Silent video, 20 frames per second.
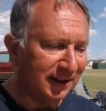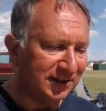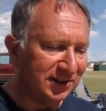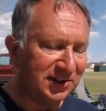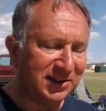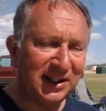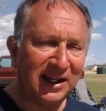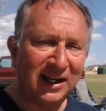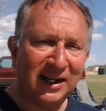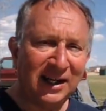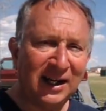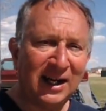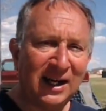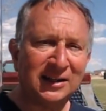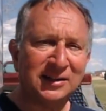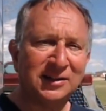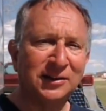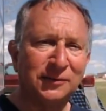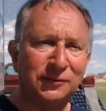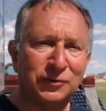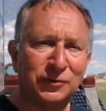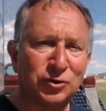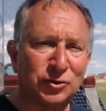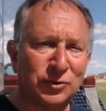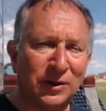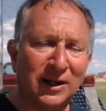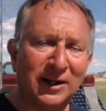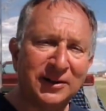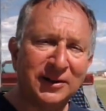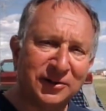Staying active,
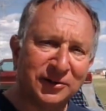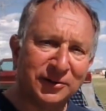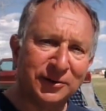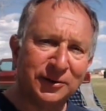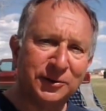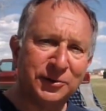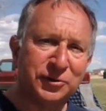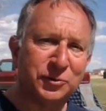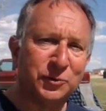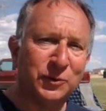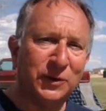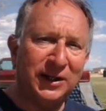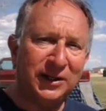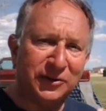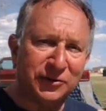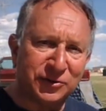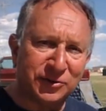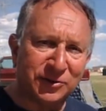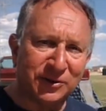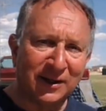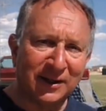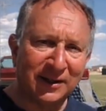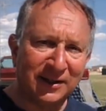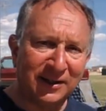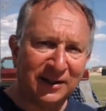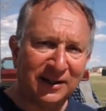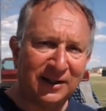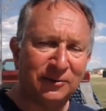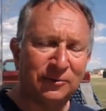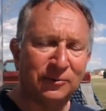trying to lose weight,
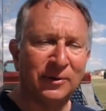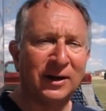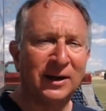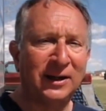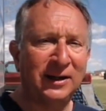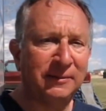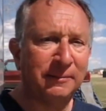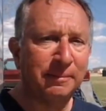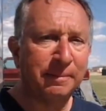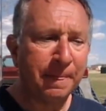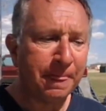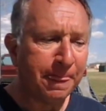trying to eat right,